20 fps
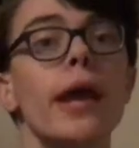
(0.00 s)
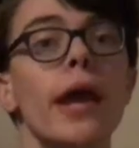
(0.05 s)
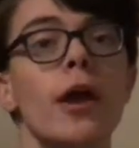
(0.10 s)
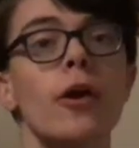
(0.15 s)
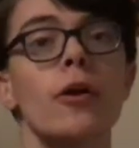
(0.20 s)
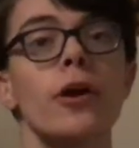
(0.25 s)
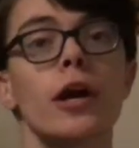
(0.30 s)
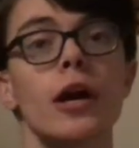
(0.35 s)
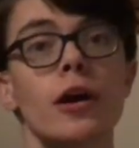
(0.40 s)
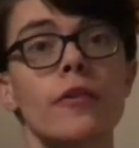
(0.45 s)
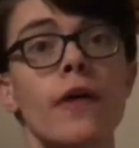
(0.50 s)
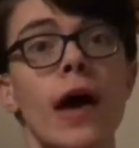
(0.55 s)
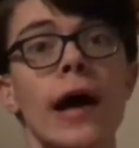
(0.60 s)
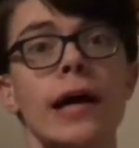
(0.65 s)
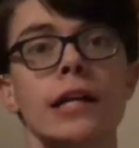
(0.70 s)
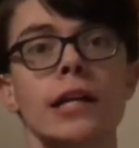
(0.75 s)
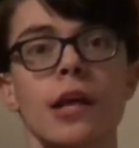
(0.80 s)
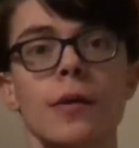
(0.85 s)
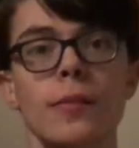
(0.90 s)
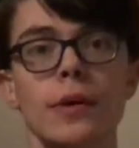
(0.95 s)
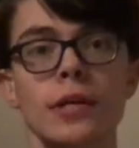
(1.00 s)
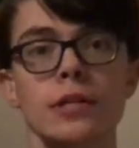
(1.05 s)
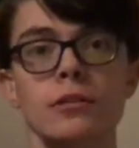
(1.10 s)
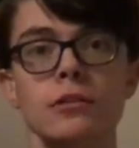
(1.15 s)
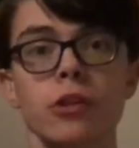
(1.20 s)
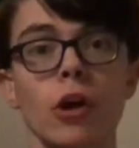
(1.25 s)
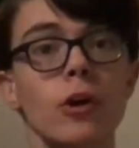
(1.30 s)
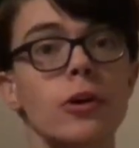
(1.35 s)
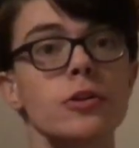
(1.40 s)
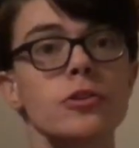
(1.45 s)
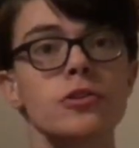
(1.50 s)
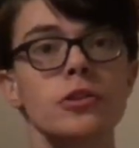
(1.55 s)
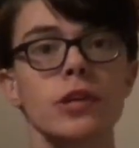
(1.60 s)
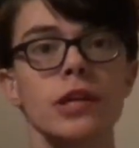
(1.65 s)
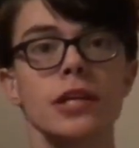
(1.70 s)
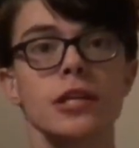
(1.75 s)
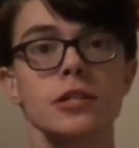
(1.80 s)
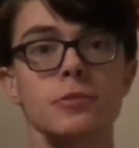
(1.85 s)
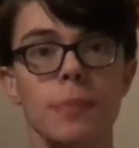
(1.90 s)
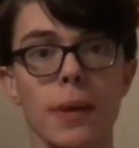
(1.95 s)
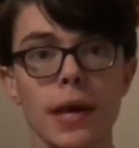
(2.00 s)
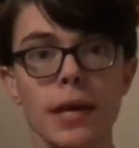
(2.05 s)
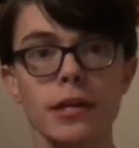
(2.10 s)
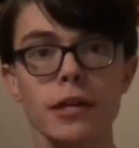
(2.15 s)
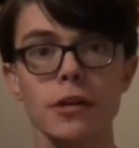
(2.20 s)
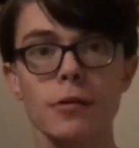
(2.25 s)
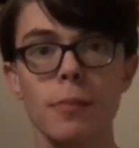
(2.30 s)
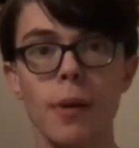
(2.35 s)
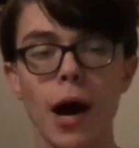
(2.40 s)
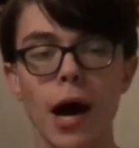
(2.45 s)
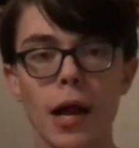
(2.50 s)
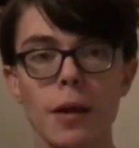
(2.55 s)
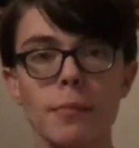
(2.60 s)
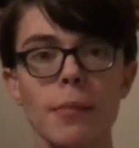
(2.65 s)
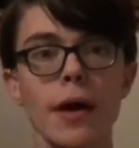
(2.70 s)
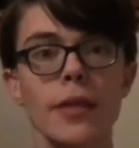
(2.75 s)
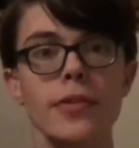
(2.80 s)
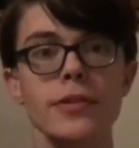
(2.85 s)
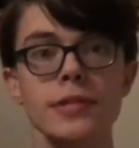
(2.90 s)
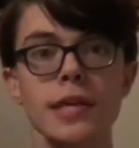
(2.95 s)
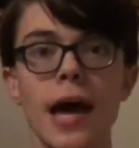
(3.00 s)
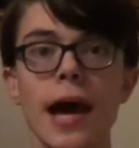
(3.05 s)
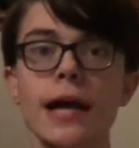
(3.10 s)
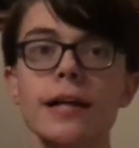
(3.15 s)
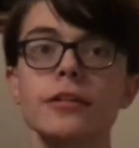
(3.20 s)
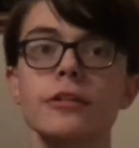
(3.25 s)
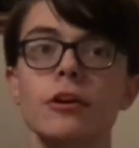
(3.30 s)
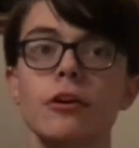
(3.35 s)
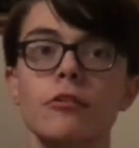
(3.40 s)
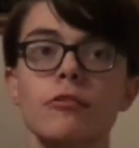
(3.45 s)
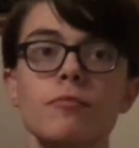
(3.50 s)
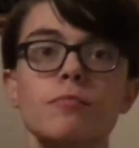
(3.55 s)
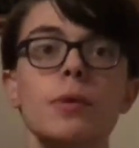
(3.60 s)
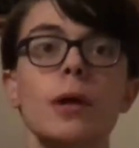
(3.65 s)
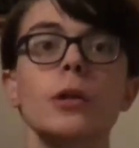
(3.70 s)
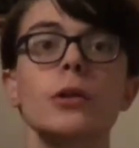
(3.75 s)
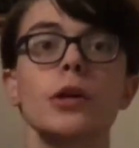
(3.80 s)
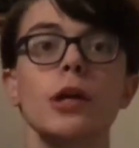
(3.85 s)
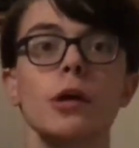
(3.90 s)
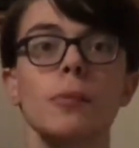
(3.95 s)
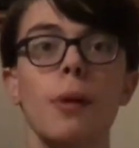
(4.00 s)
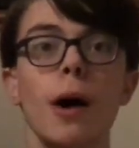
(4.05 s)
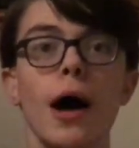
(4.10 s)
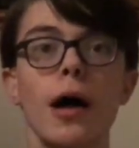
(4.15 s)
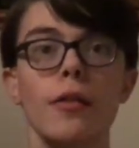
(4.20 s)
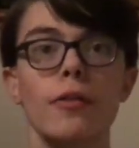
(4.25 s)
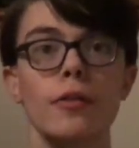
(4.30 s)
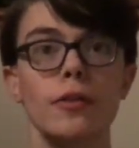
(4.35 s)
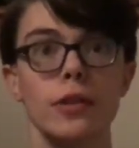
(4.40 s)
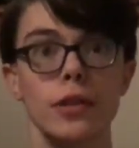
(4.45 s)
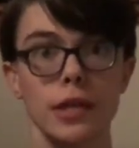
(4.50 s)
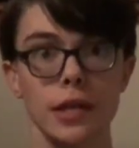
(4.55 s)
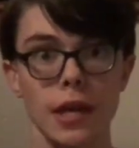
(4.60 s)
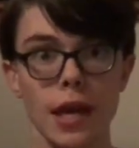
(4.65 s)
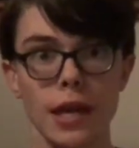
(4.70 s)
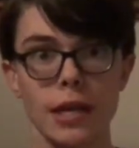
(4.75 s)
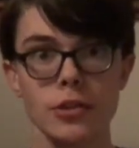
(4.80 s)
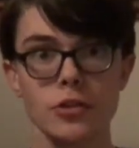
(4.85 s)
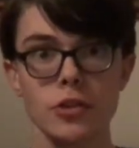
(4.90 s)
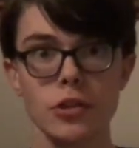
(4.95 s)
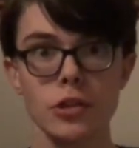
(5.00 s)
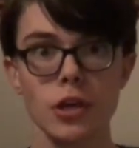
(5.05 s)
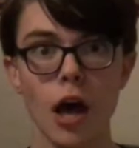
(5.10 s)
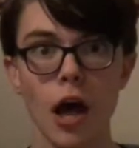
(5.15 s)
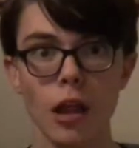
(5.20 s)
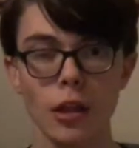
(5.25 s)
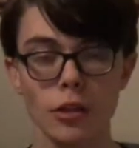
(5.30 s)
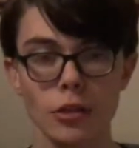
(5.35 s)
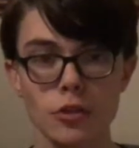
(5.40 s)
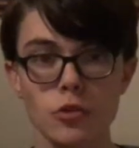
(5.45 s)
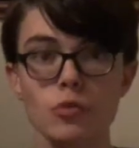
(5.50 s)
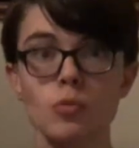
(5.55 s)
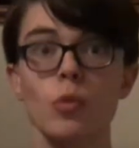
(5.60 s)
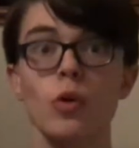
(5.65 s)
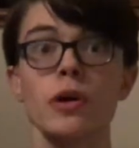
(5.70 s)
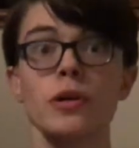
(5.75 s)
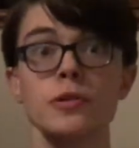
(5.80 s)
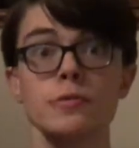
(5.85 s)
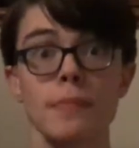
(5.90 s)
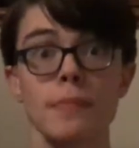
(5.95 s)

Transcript: area of academics largely expanded upon by this act of building upon the ancient knowledge was